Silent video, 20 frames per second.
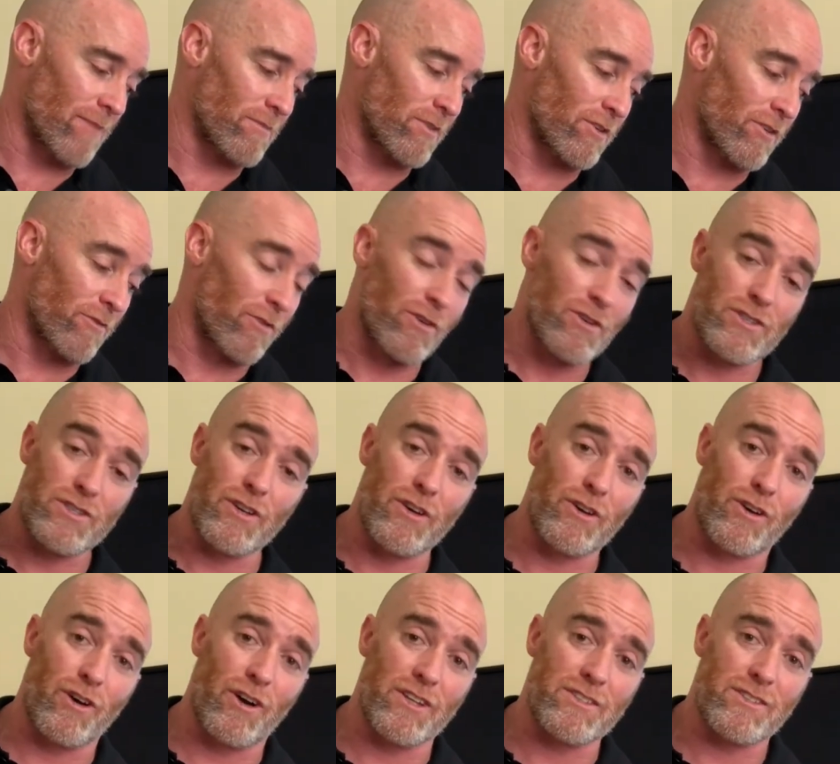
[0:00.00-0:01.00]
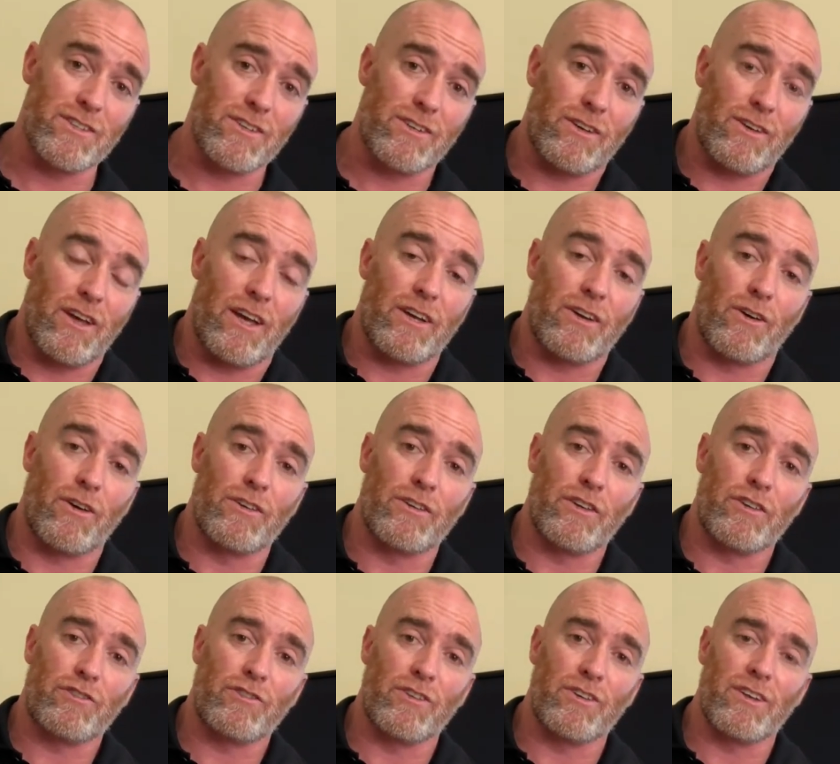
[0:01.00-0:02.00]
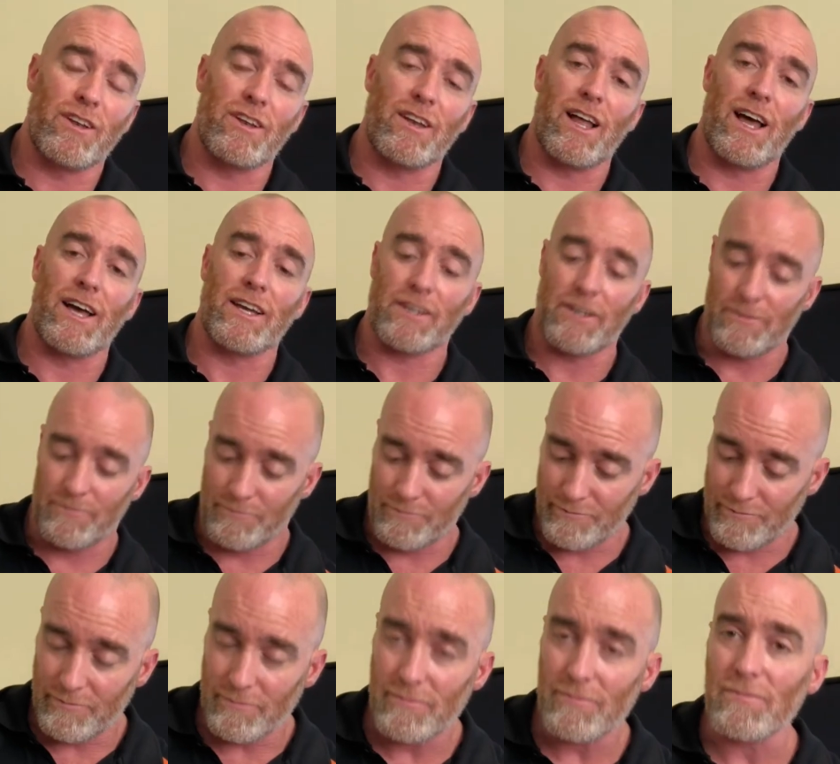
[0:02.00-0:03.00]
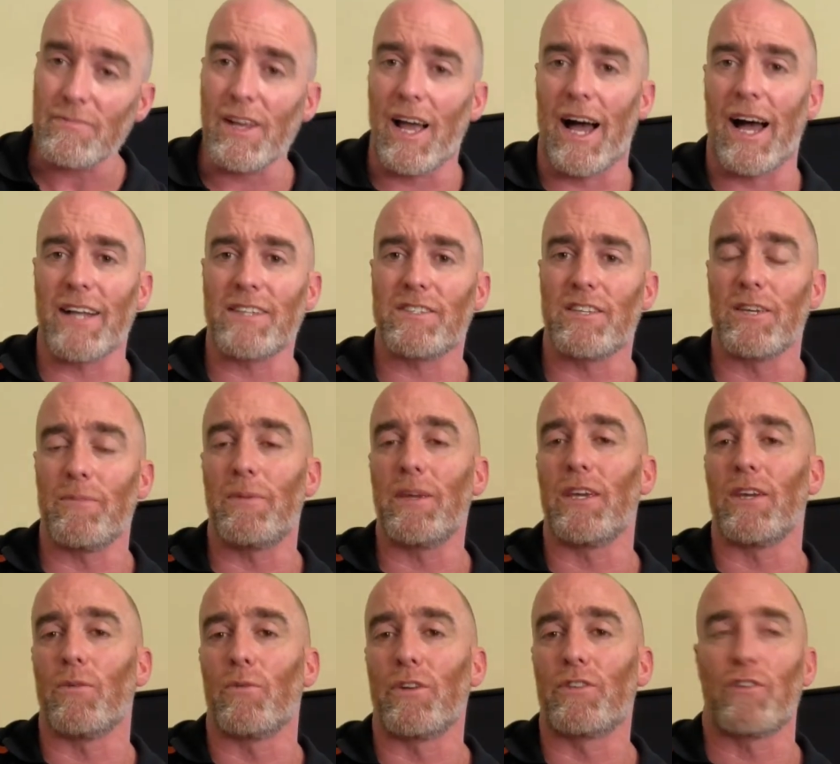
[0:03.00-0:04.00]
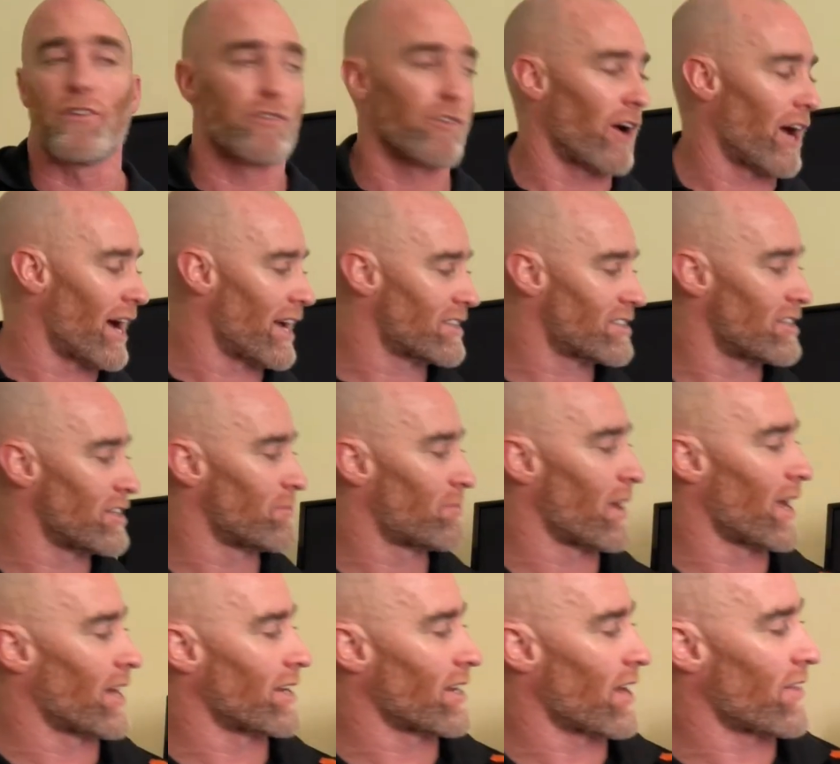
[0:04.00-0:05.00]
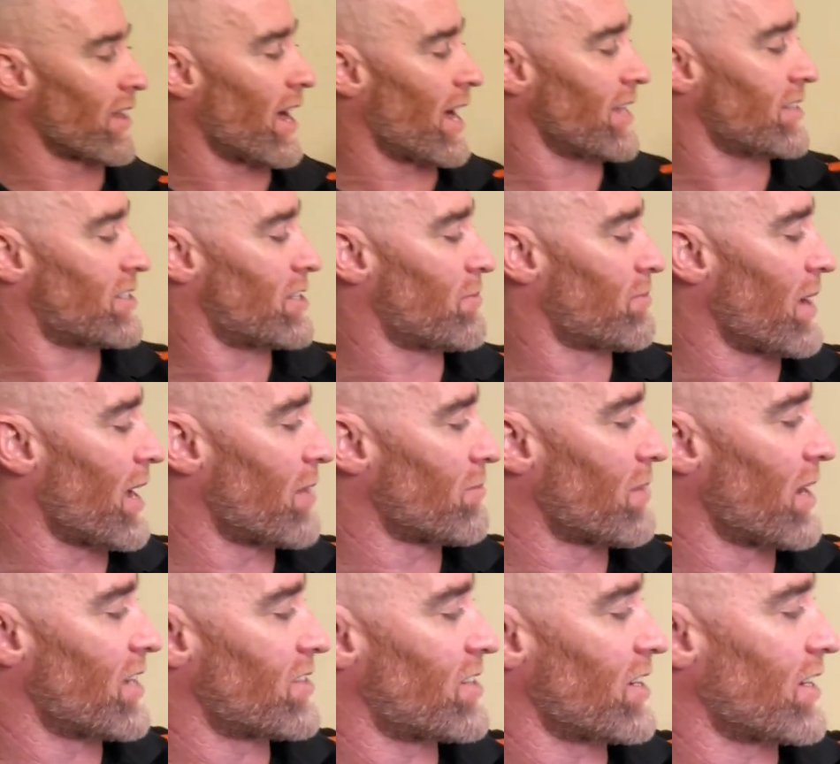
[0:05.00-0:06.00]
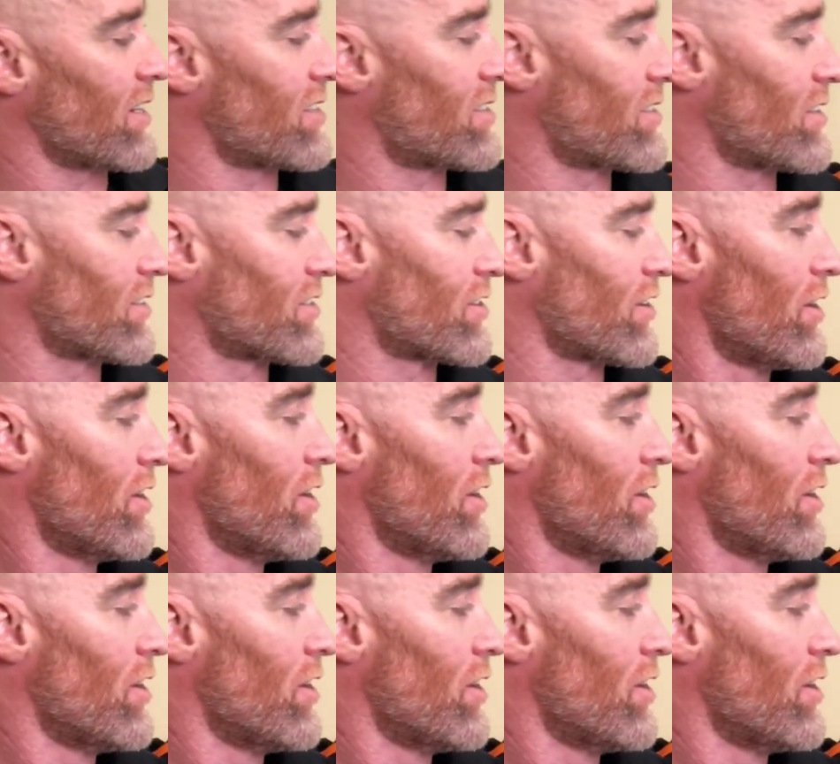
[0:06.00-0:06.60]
You've also got a condition like RTB, which is your RT band. Now, the RT band basically sits